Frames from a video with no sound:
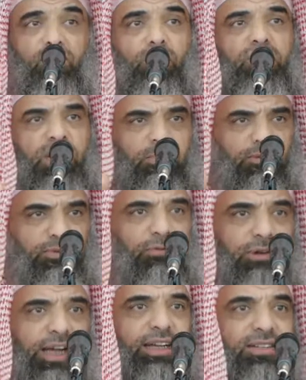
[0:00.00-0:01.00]
or some of the
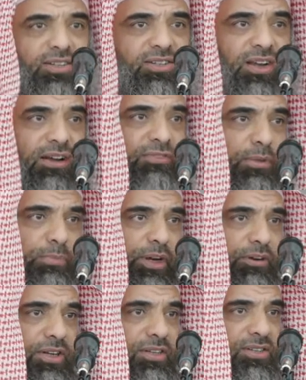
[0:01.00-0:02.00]
rights, of the
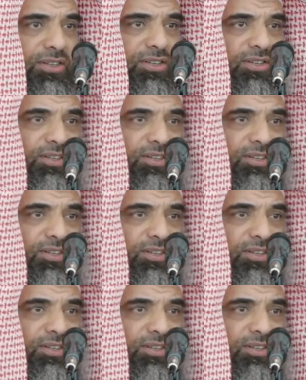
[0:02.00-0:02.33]
parents.